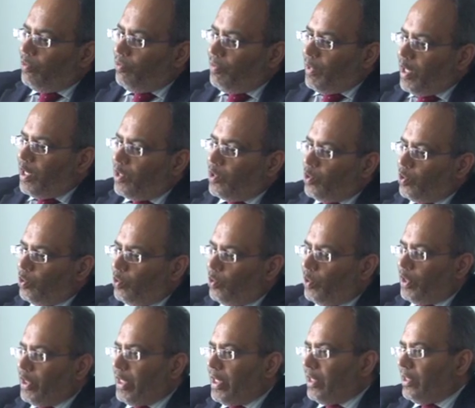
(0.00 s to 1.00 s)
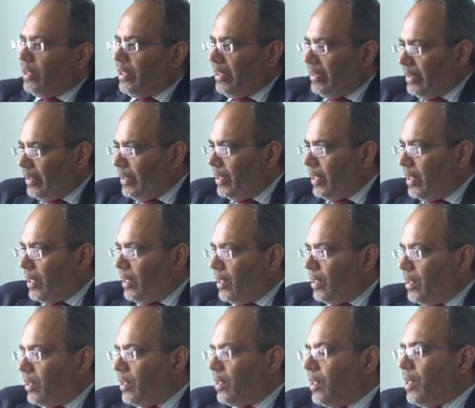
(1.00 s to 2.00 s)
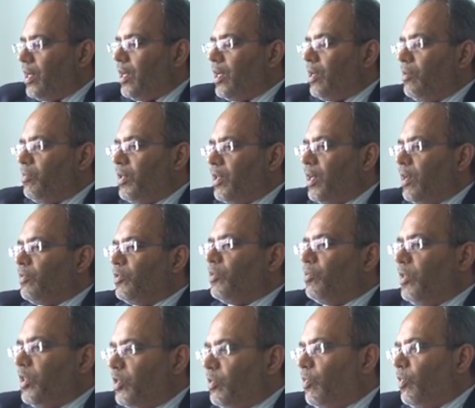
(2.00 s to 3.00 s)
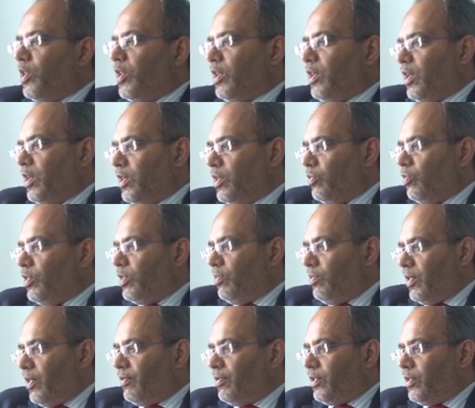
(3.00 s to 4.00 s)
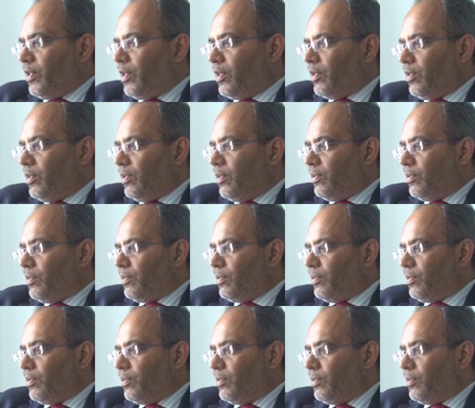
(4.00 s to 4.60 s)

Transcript: make sure that ECA becomes much more engaged with the private sector.